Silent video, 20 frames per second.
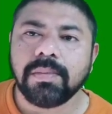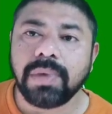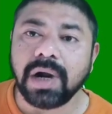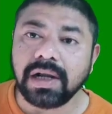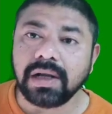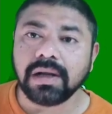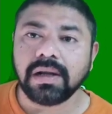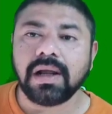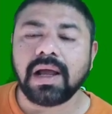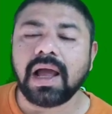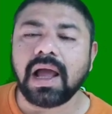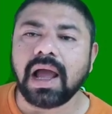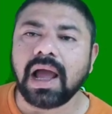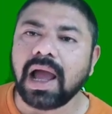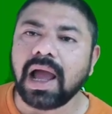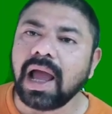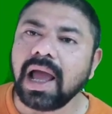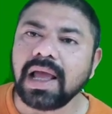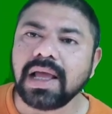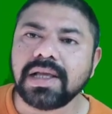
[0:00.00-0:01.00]
But
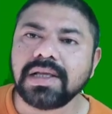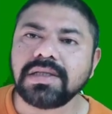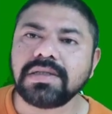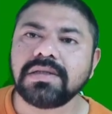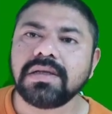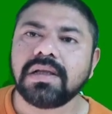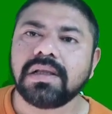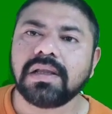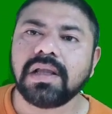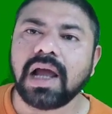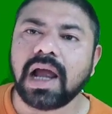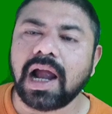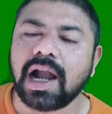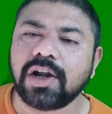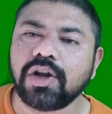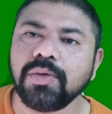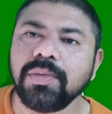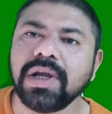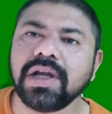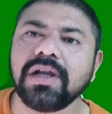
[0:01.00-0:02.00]
as the
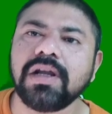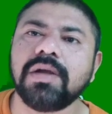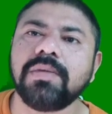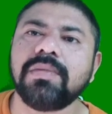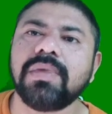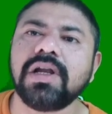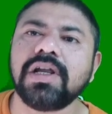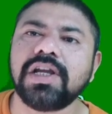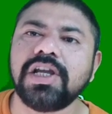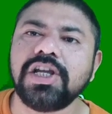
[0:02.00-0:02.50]
atomic number